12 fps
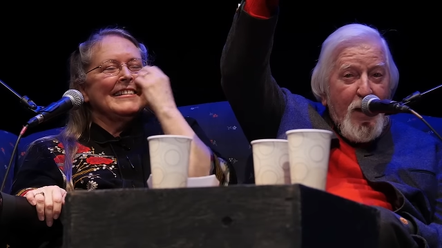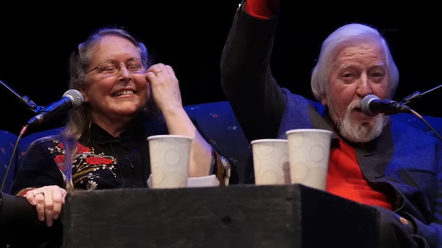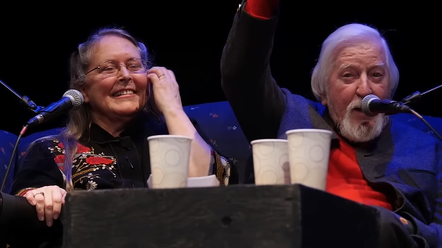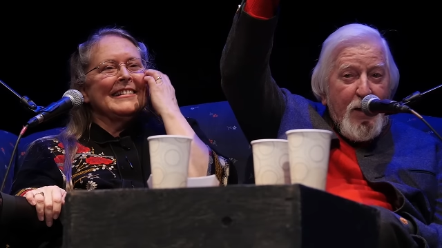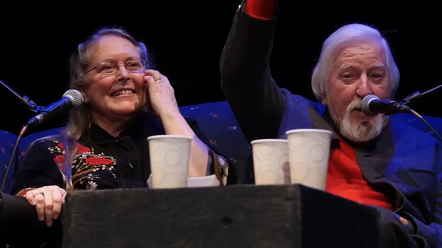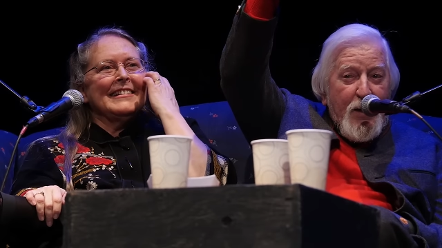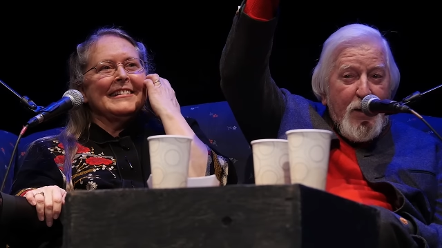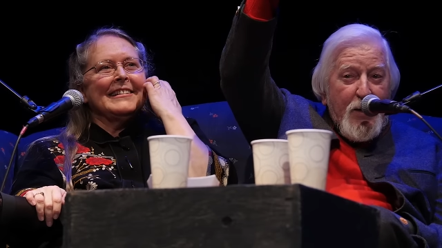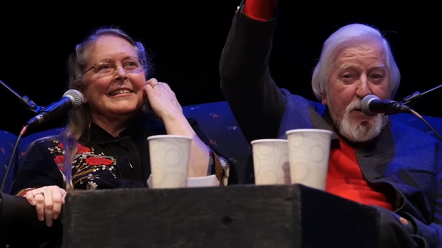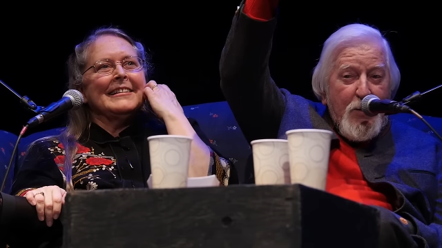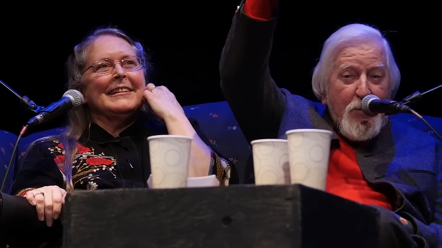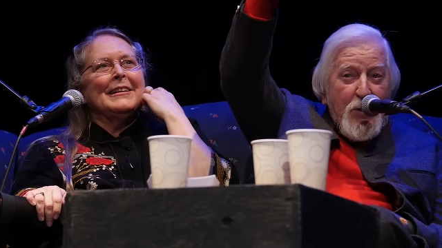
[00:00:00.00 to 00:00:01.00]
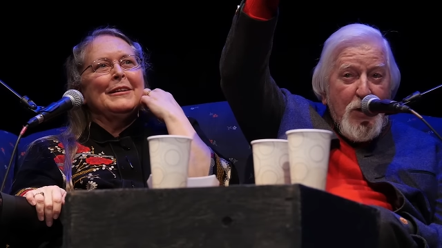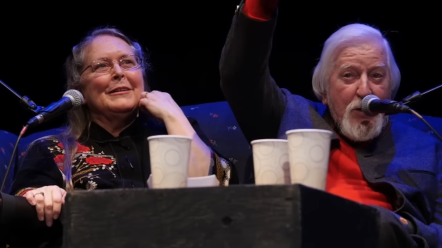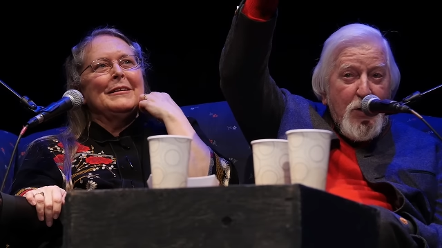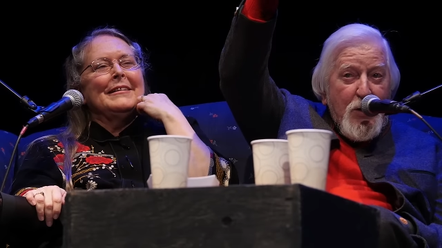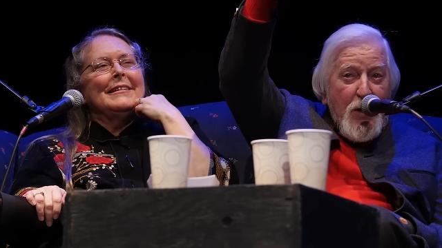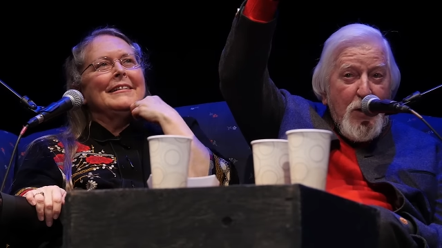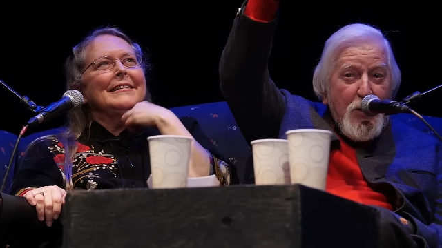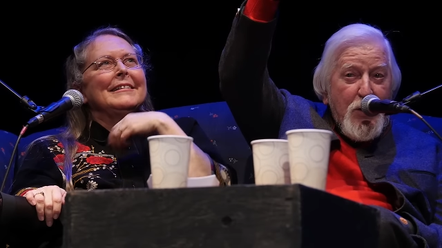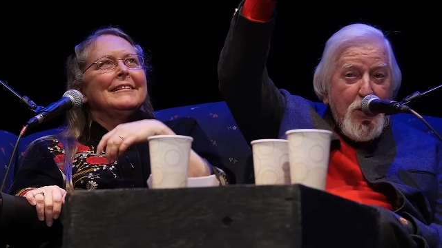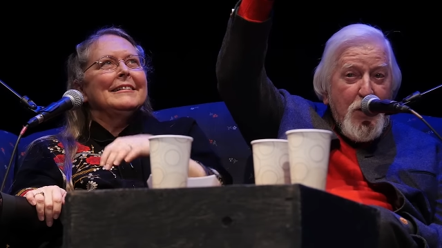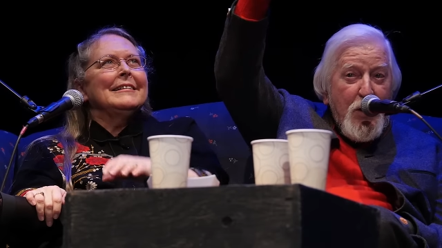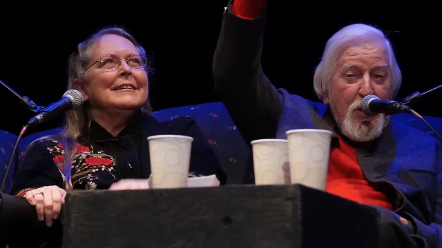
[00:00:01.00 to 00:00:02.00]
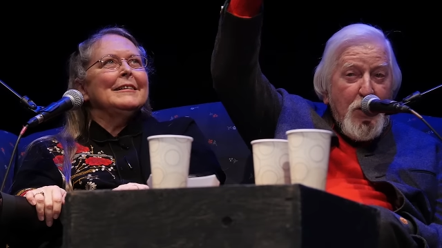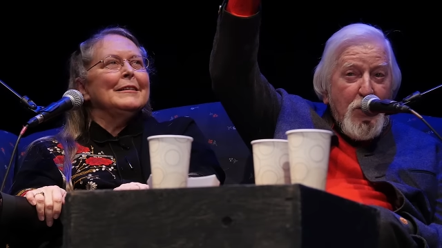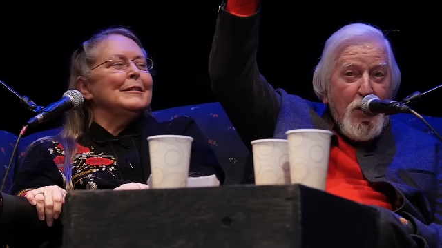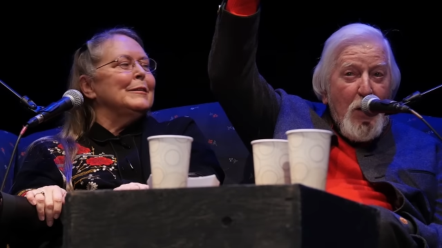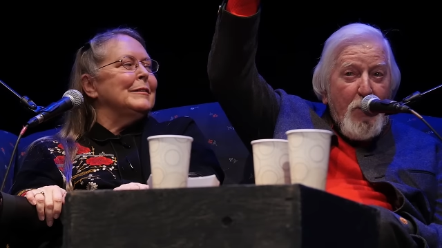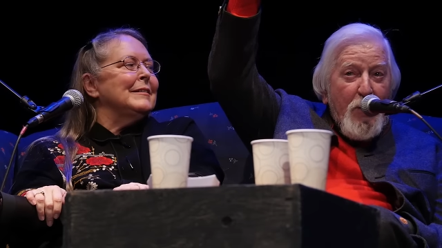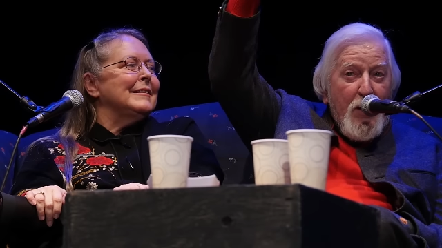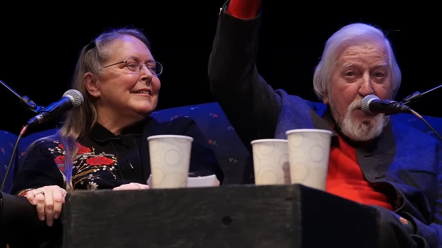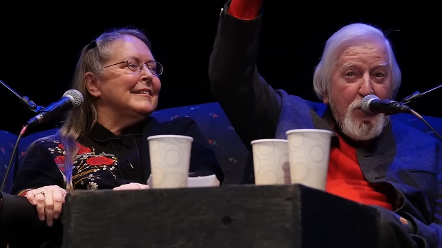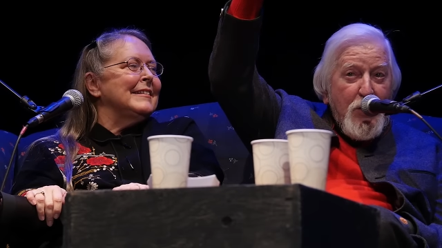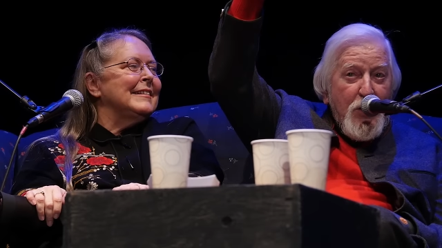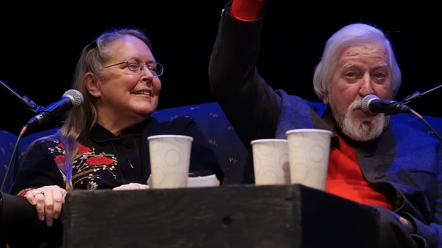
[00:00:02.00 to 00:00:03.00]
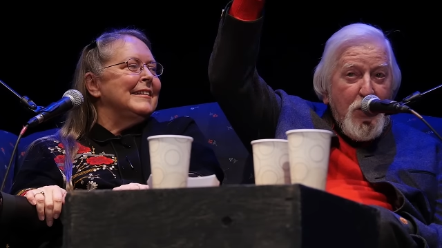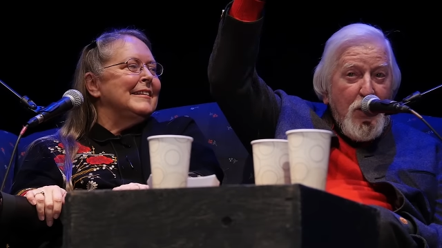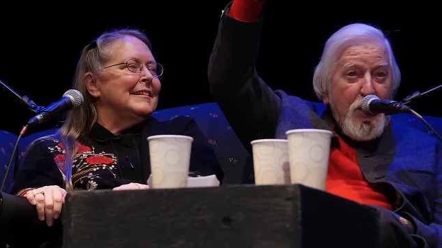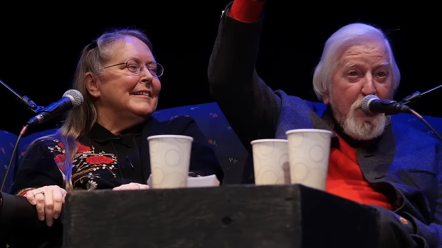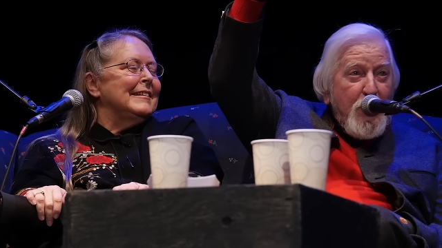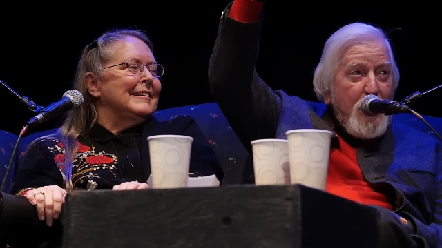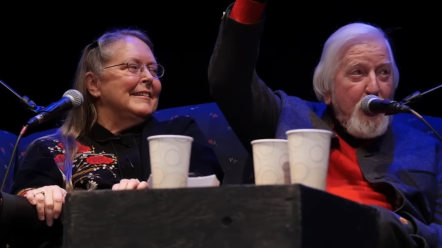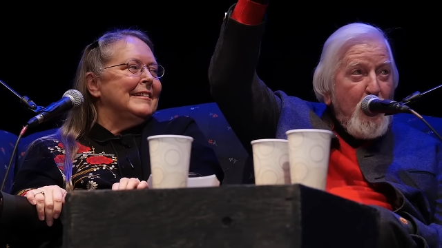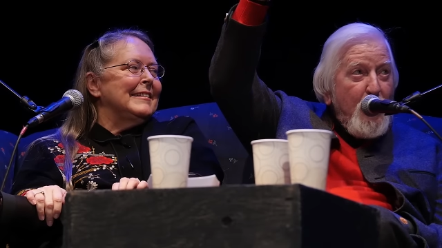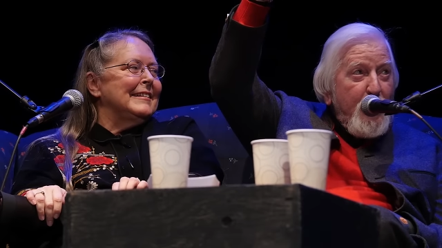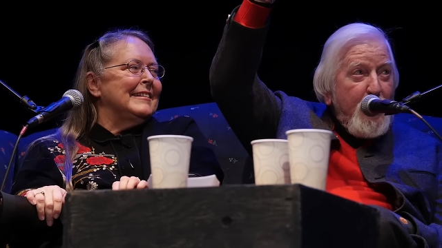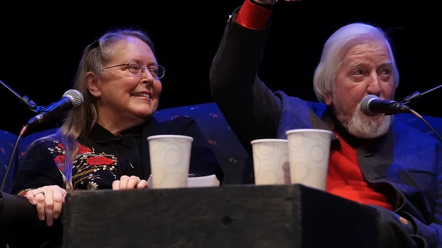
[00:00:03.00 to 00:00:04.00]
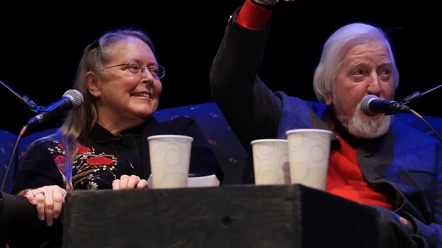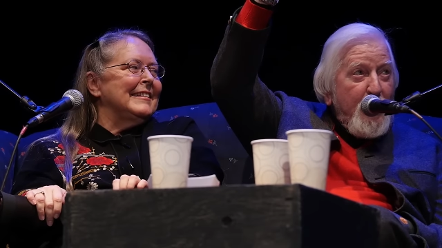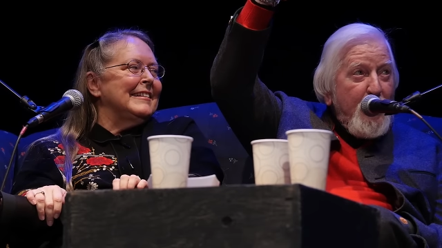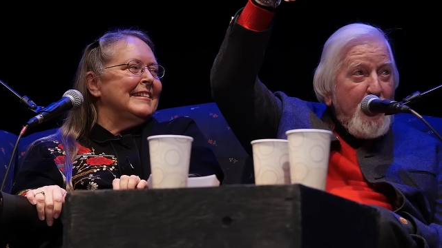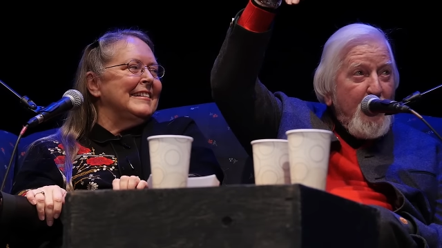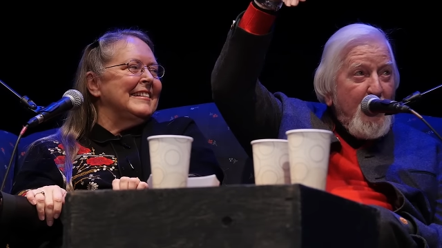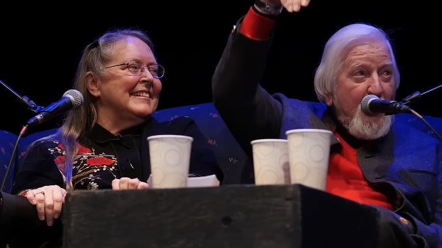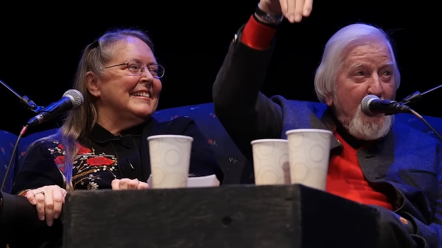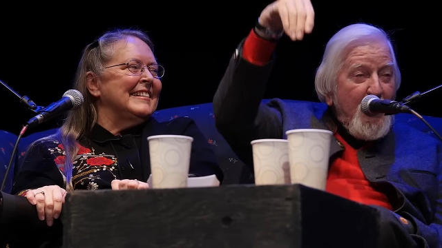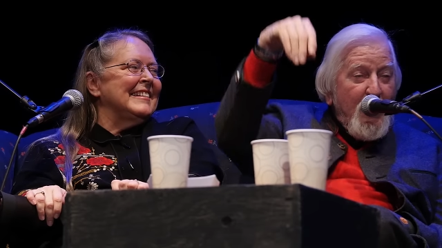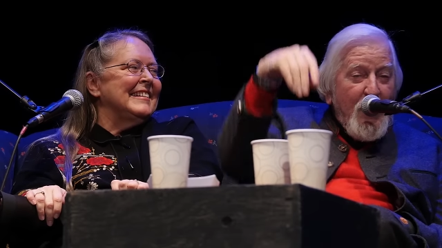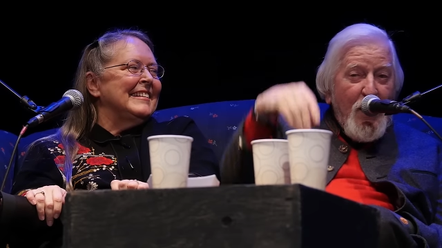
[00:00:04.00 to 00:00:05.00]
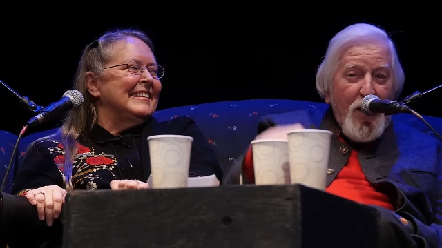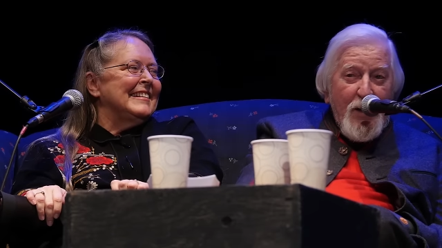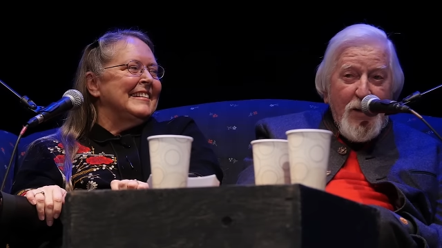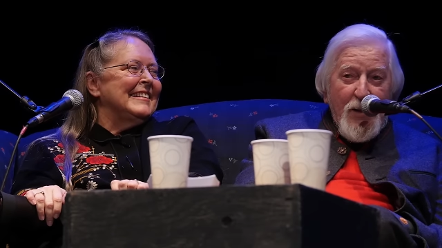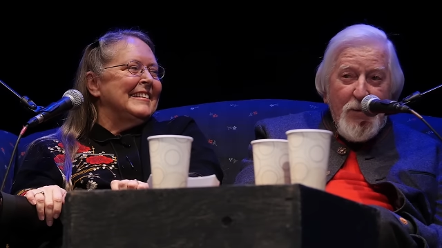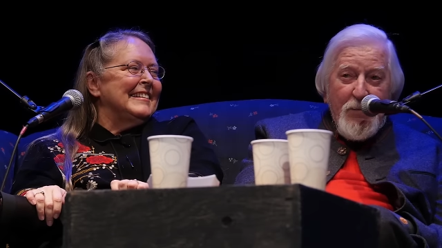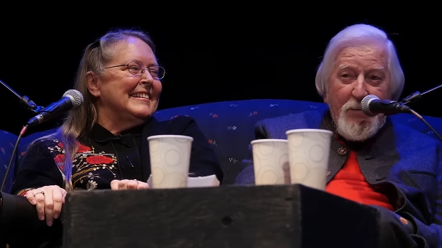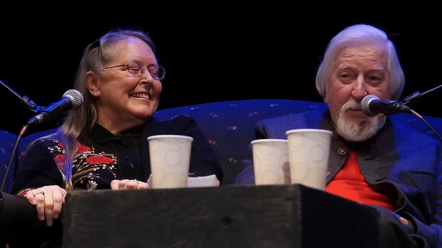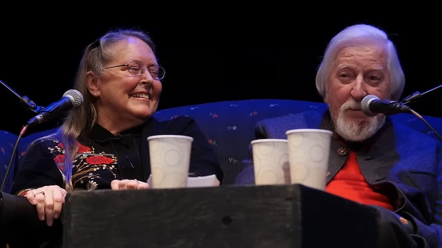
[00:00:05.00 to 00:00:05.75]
Speaker 1: and uh, it was just his top feathers just cleared the roof. And uh,